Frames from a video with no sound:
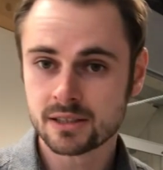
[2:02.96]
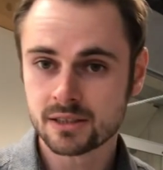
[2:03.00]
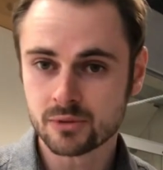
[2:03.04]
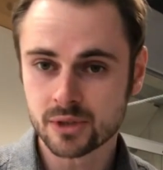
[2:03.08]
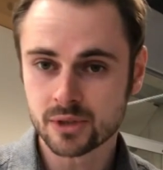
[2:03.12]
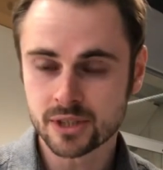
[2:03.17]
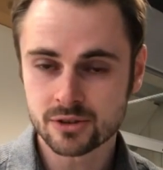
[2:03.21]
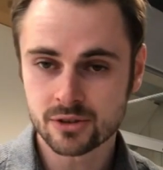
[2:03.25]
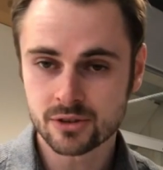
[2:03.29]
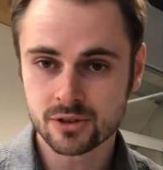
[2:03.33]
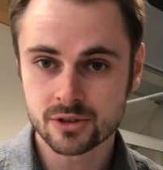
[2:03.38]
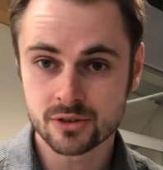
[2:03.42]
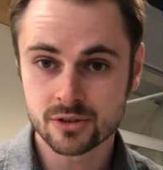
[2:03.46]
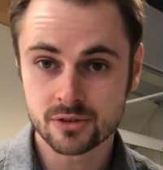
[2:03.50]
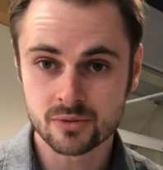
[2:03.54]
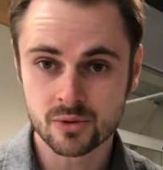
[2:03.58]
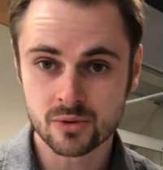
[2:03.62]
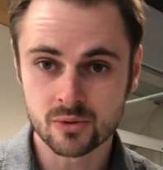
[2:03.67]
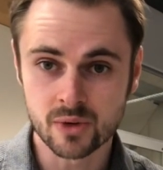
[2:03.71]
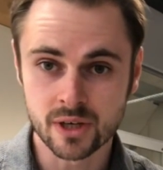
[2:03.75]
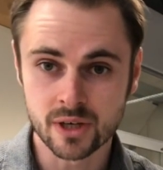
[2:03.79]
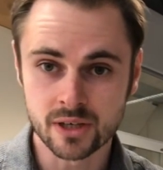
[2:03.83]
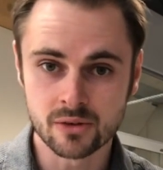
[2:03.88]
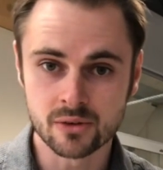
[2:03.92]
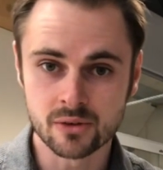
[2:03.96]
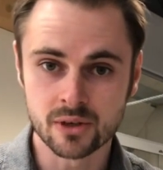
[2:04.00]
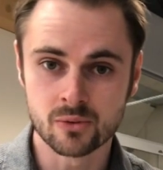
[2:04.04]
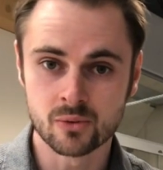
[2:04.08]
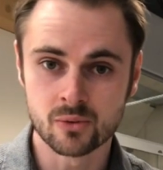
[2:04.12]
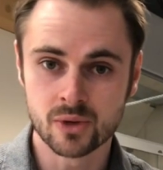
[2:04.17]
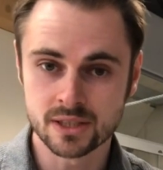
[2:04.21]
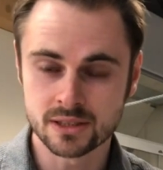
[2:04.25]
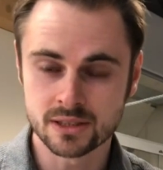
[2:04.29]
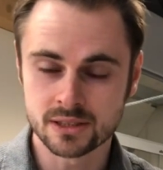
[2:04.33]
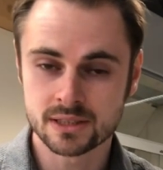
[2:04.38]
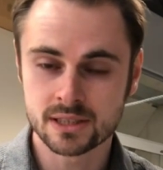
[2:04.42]
researchers were wondering
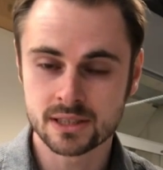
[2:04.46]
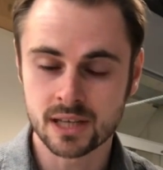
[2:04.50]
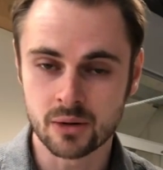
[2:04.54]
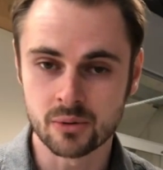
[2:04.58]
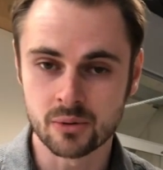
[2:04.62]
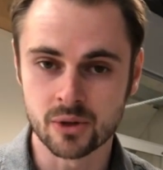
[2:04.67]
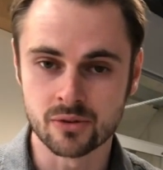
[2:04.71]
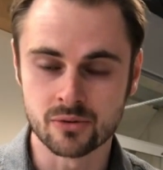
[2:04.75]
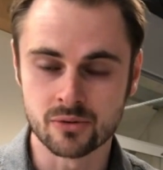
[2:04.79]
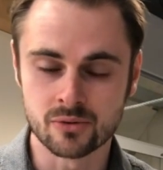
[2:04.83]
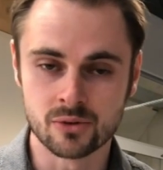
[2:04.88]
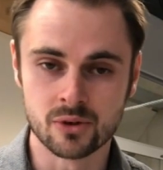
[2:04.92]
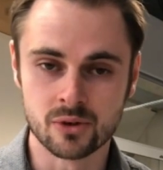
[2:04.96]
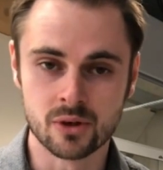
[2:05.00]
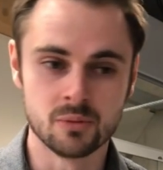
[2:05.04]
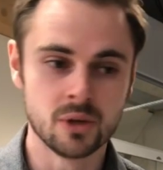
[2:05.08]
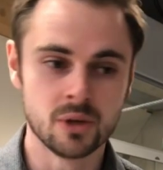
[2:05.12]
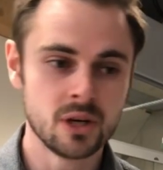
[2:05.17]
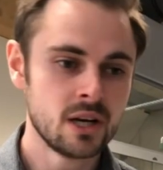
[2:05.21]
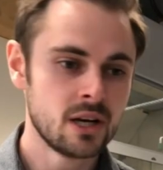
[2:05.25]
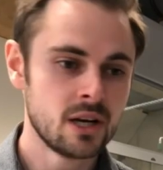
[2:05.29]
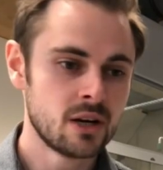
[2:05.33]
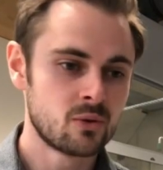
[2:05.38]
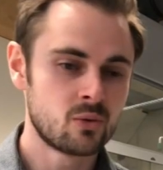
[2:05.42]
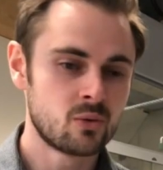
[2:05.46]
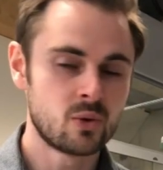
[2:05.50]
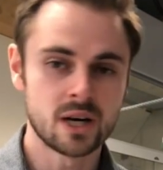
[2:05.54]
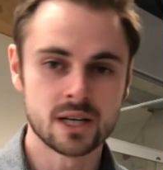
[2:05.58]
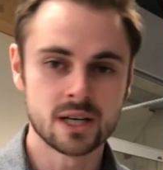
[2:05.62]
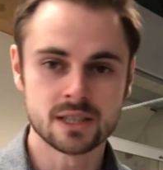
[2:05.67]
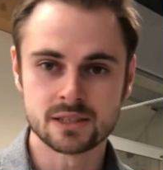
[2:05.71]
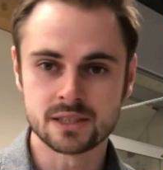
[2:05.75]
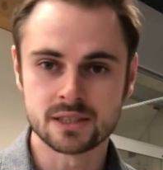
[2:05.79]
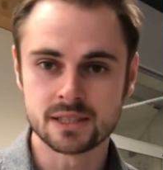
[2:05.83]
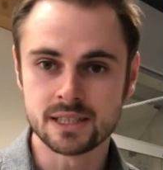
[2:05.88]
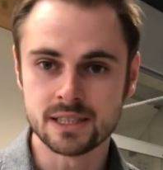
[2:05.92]
where this is coming from, why
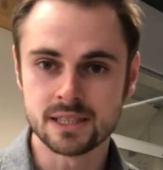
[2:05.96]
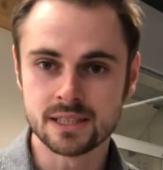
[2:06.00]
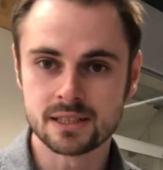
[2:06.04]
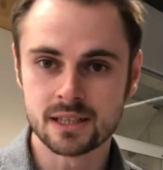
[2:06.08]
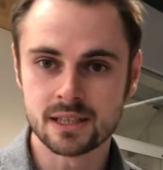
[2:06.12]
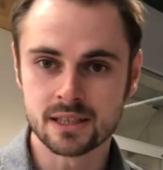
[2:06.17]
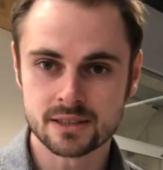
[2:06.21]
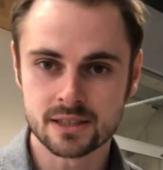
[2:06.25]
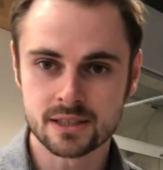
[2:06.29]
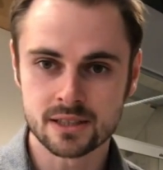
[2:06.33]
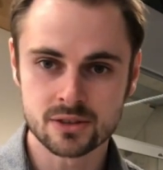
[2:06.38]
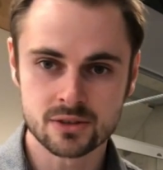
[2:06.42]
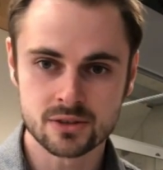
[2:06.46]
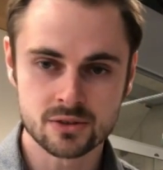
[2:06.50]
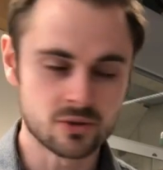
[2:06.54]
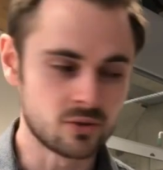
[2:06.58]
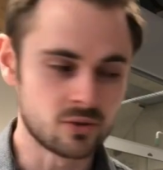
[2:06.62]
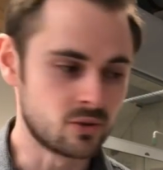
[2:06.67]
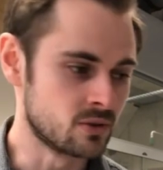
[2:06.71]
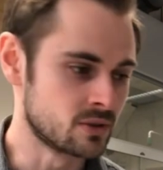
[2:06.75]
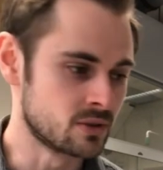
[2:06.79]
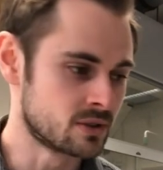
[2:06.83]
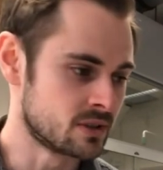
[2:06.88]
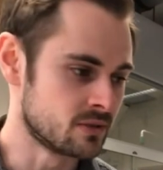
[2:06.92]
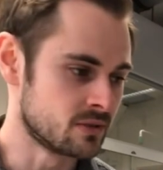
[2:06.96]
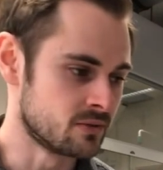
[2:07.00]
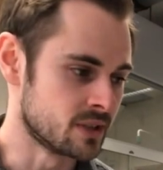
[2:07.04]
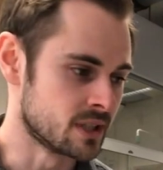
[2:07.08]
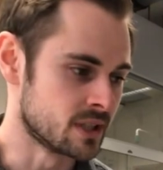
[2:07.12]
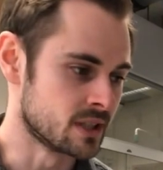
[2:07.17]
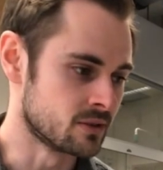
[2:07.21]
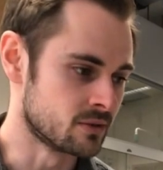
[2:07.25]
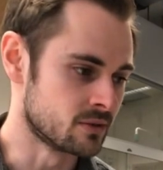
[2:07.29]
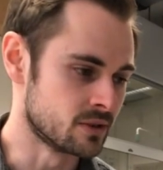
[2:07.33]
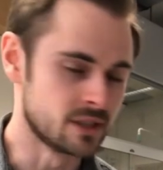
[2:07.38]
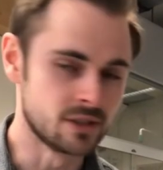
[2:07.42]
the T cells are so
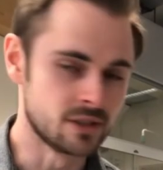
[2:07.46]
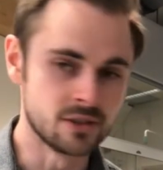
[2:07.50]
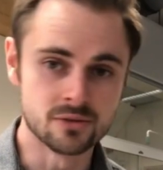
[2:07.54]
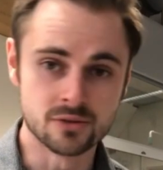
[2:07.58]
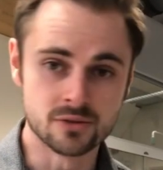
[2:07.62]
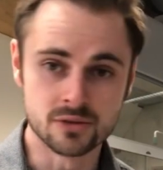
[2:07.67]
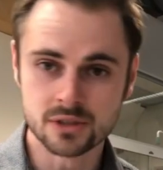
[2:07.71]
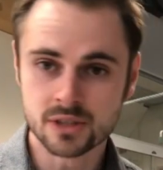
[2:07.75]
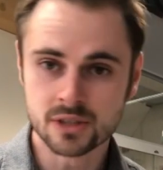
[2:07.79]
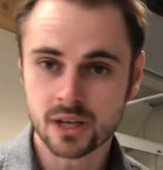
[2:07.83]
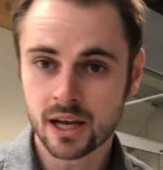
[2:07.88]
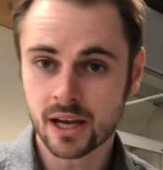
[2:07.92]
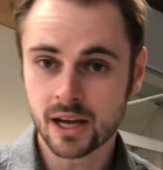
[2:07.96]
severely reduced.